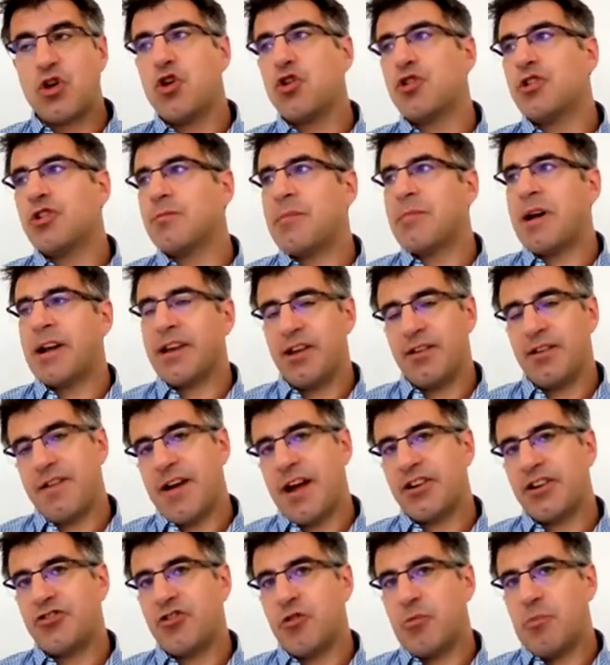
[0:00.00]
couldn't
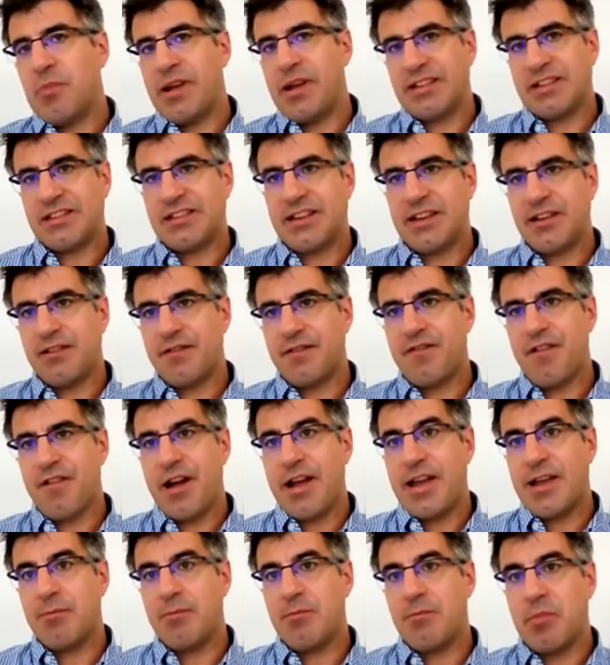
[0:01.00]
manufacture a big steel
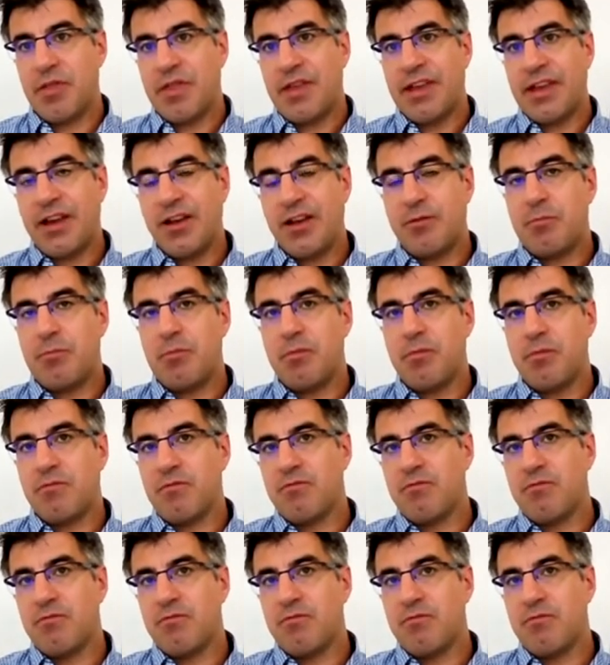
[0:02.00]
frame, but they could